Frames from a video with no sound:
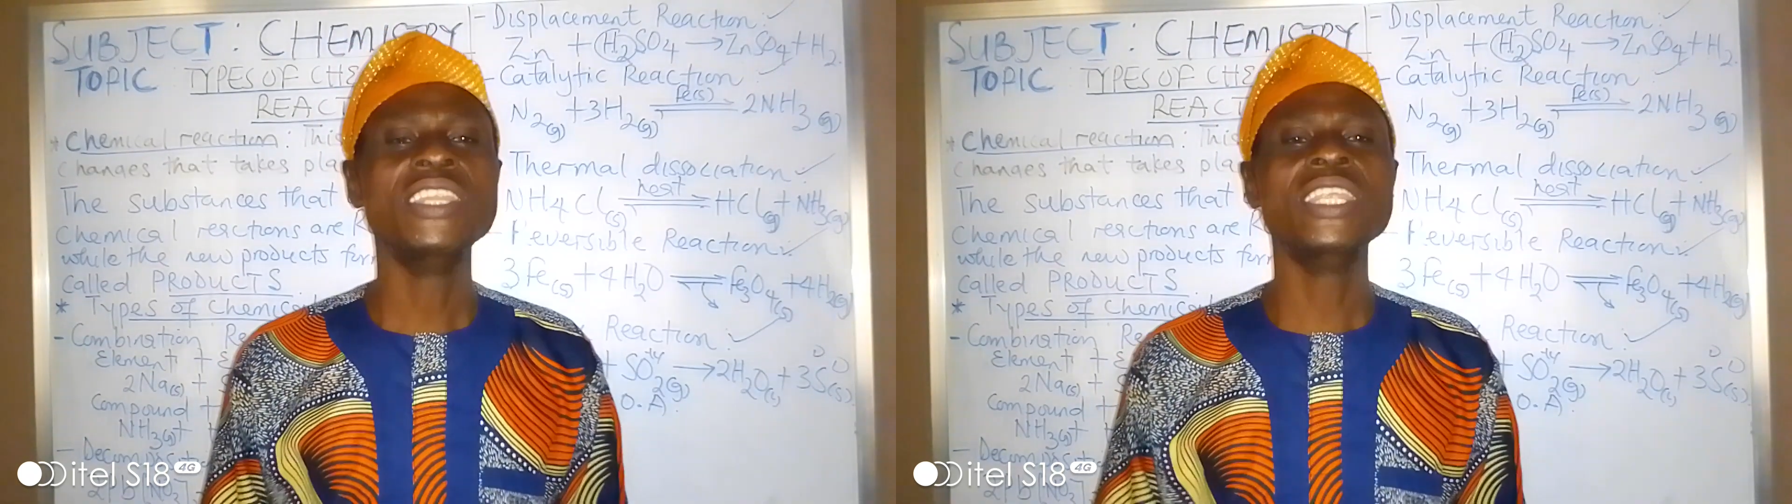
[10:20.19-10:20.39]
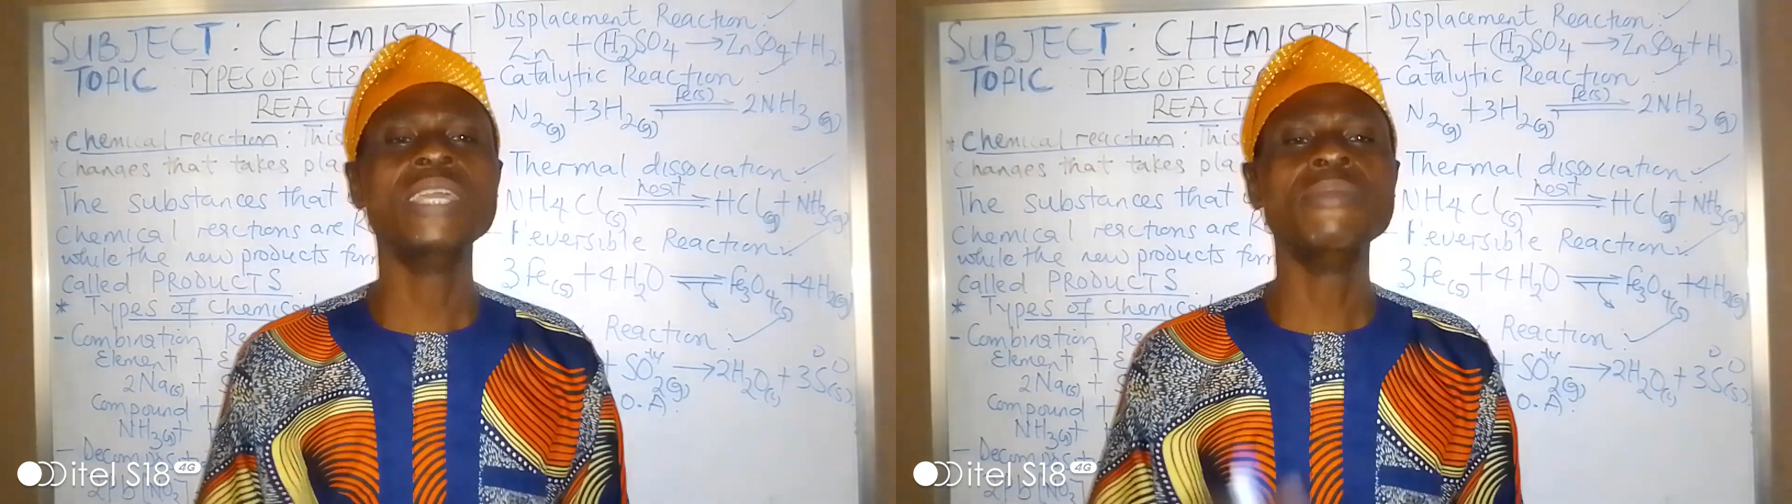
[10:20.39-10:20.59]

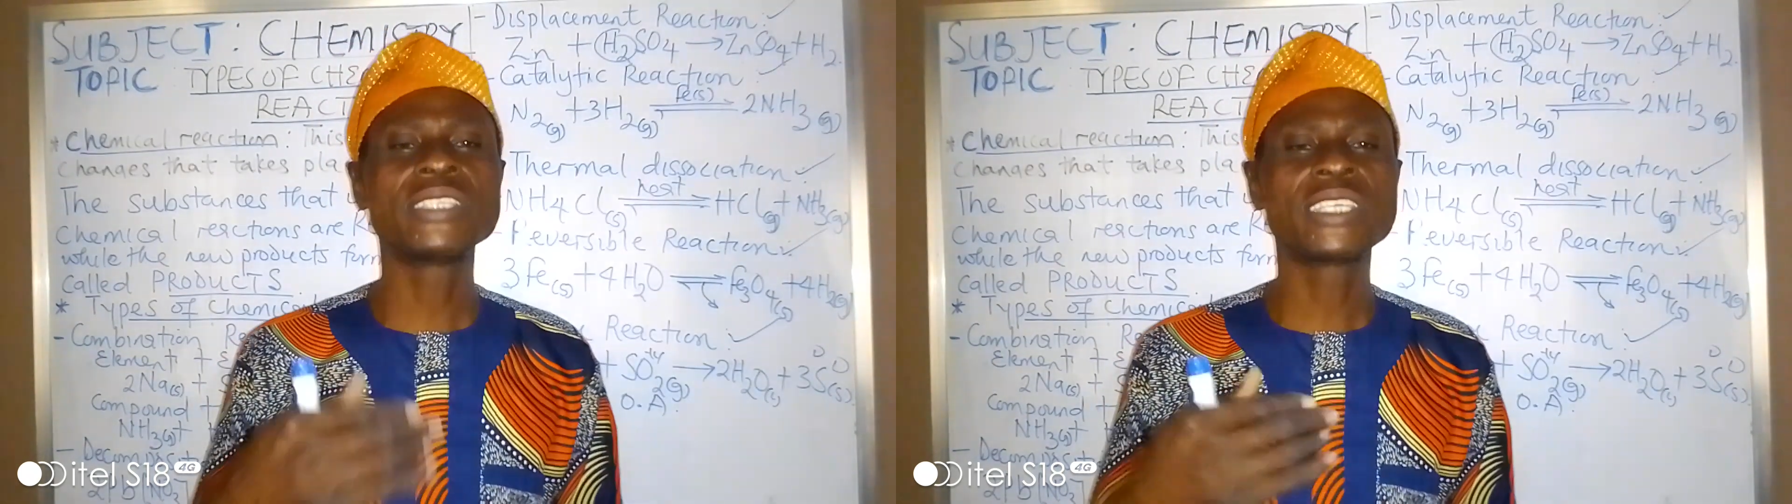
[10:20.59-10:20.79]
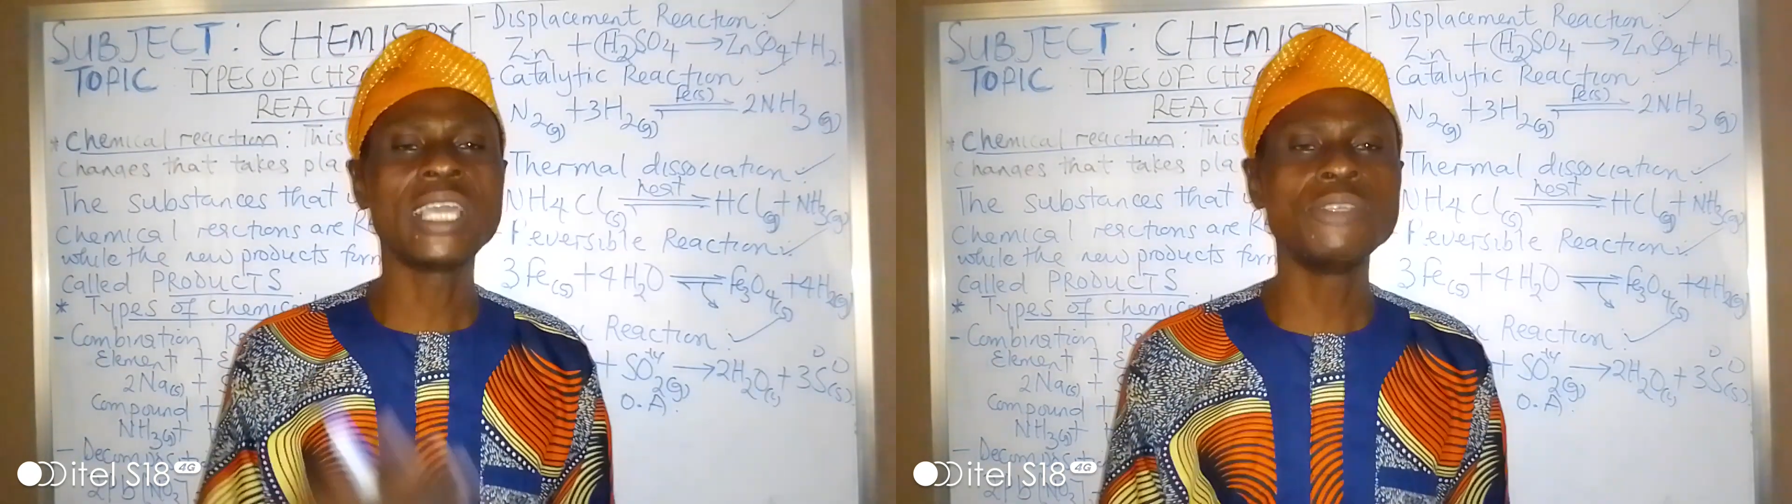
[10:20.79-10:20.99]
Name
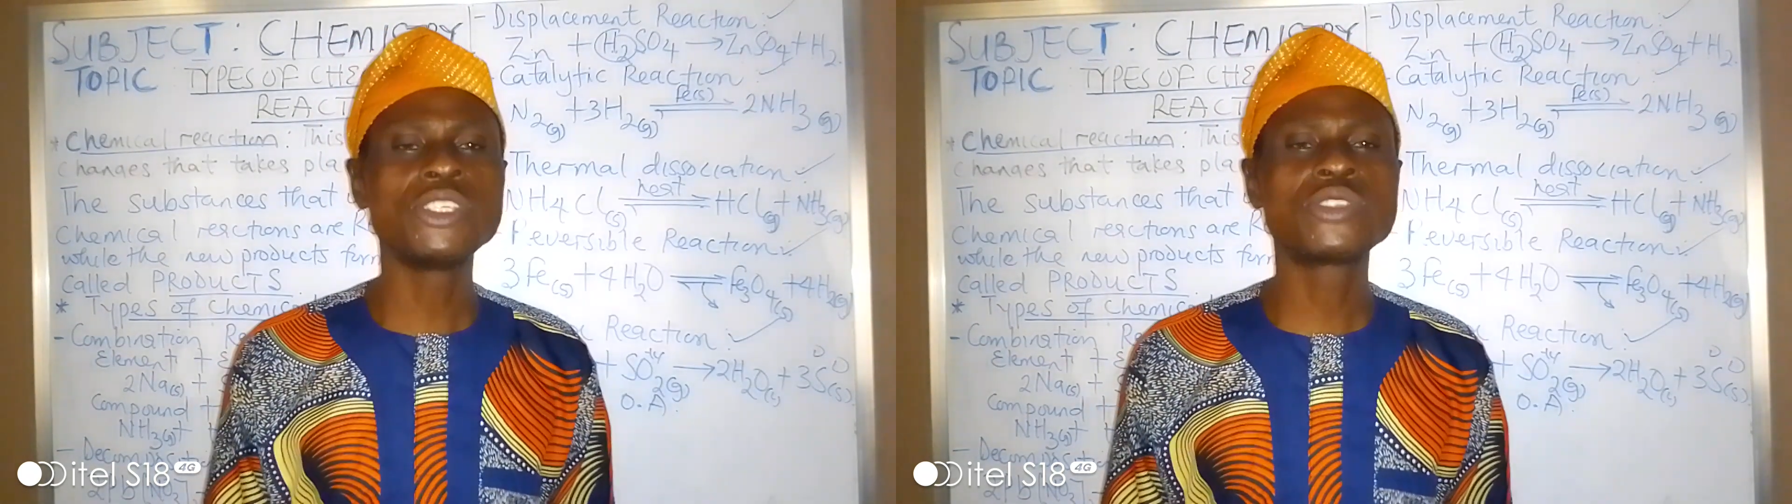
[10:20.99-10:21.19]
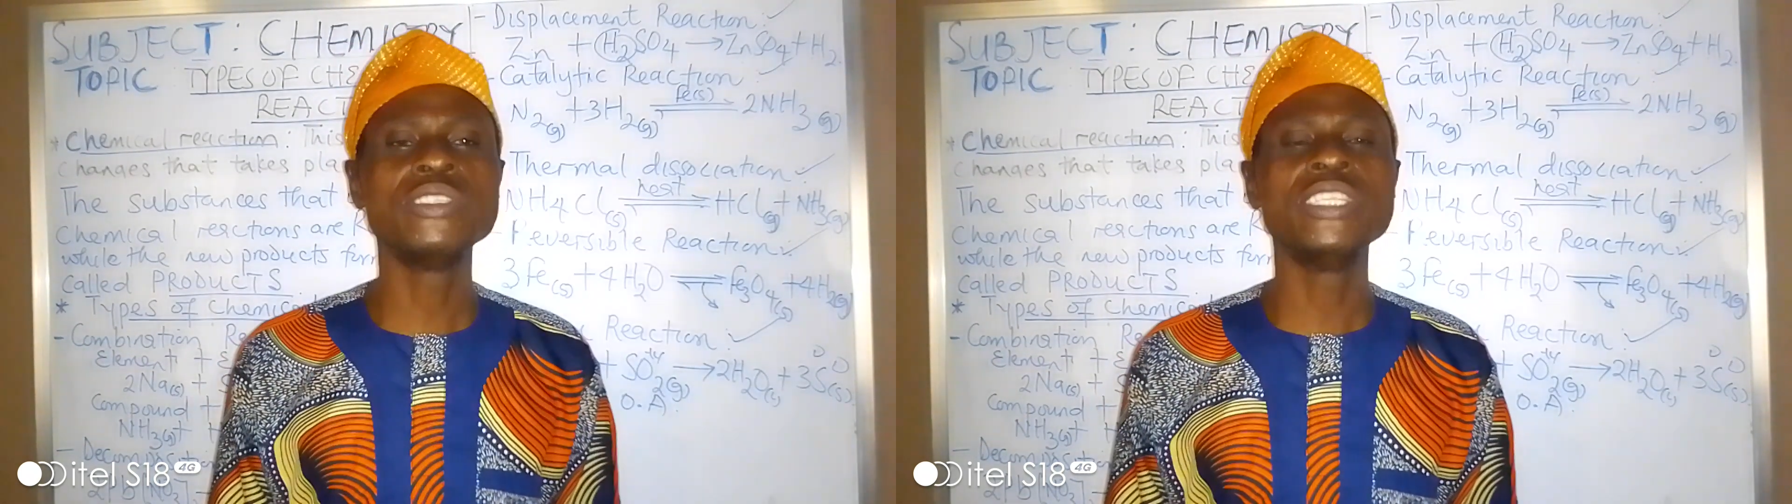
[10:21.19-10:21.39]
it
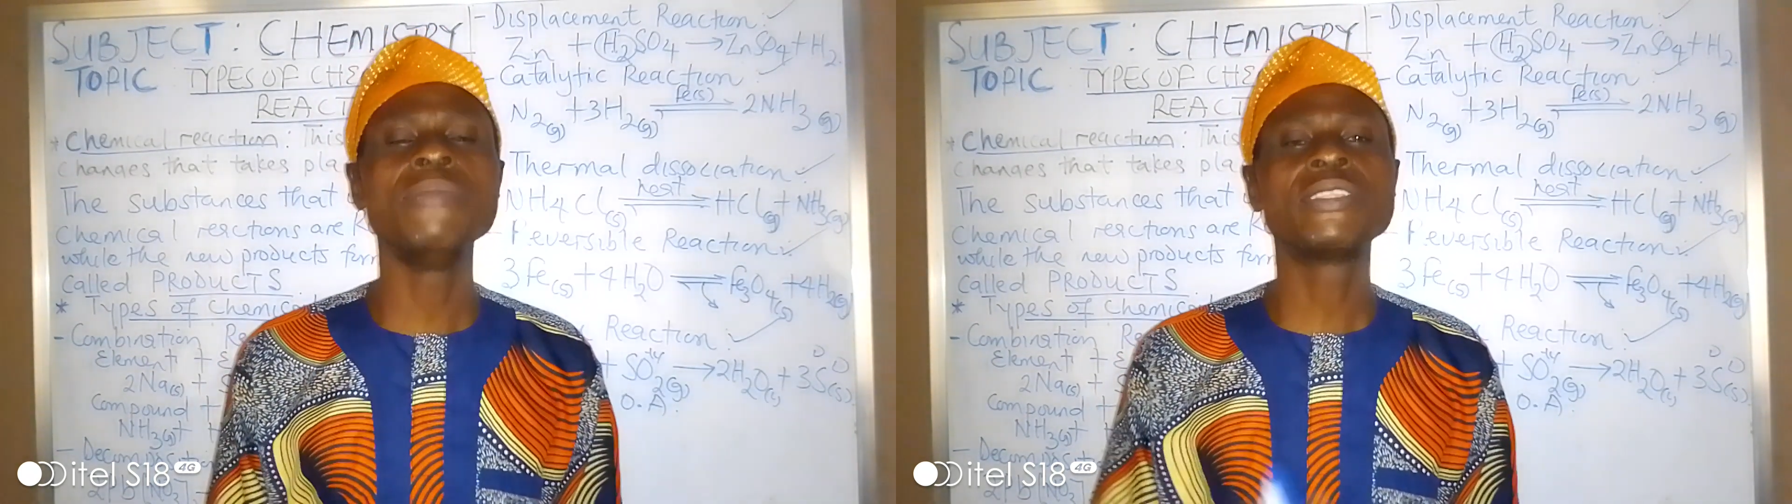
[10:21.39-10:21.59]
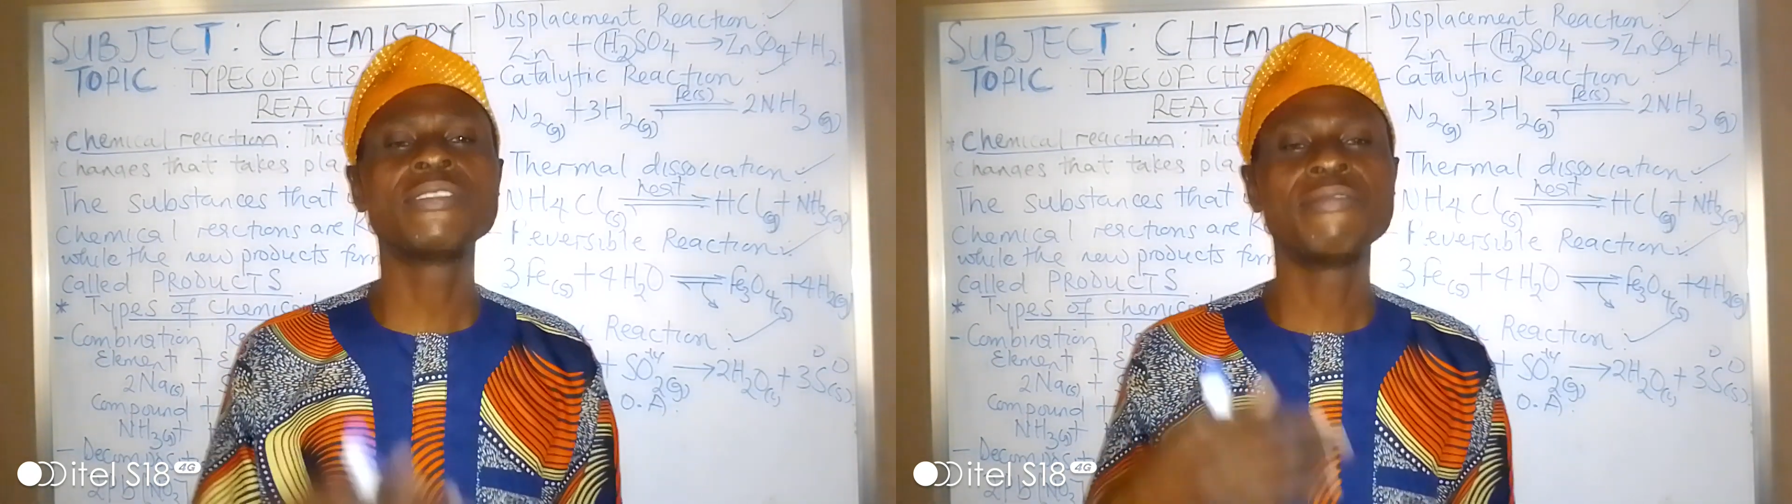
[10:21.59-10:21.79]
chemistry,
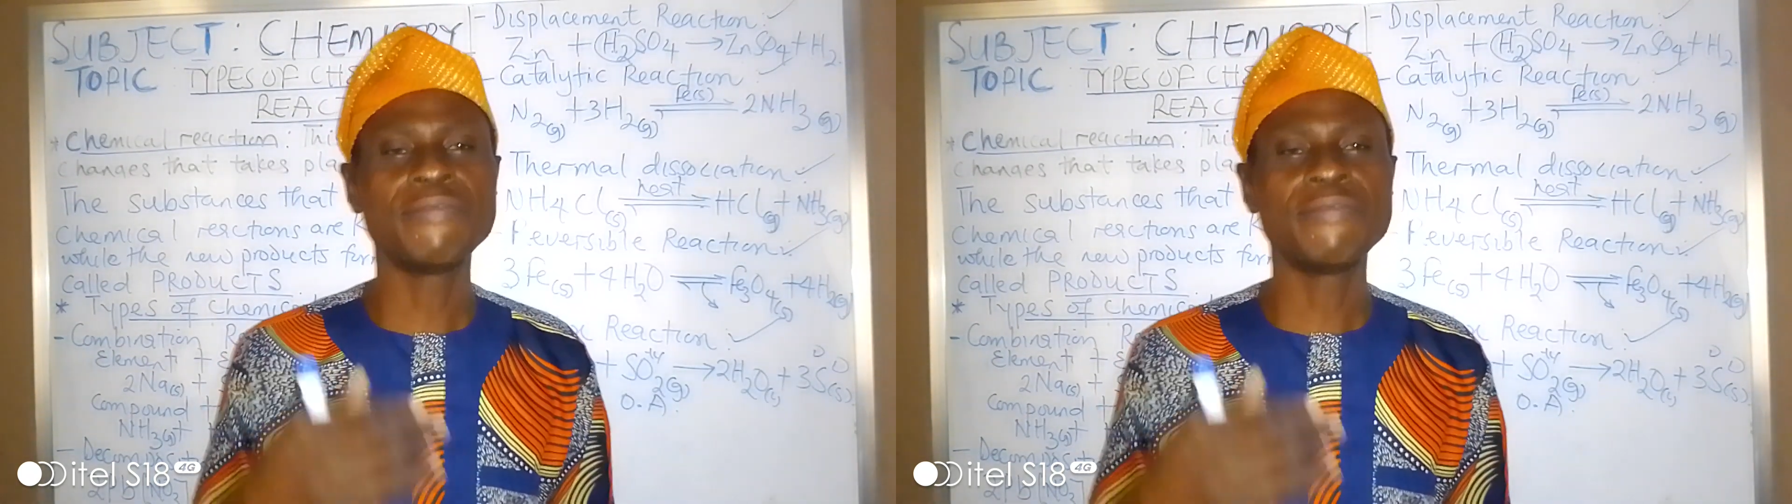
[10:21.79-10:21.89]
name it